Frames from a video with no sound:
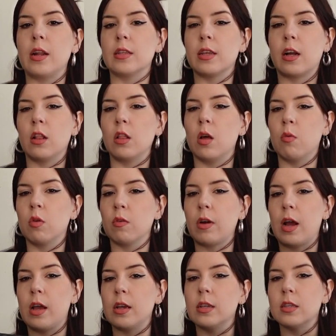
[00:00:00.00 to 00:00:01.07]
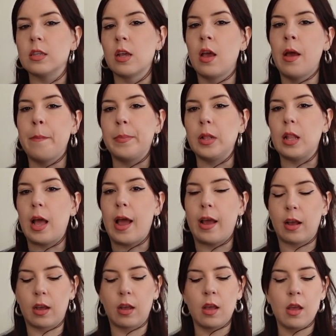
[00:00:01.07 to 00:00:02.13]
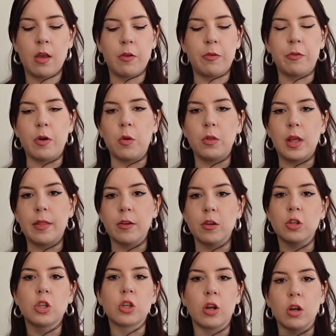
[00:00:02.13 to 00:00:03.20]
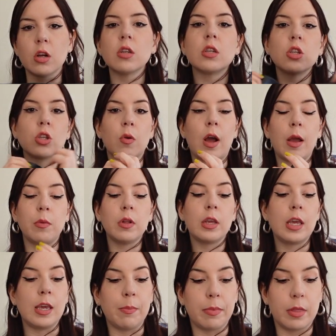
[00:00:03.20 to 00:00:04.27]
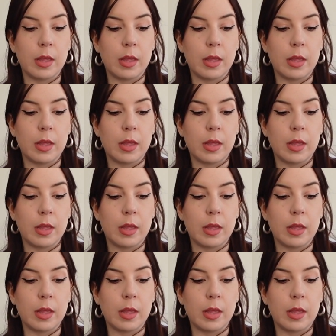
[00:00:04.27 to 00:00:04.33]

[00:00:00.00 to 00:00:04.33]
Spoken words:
It's like a lower rise black faux leather skirt, so I will keep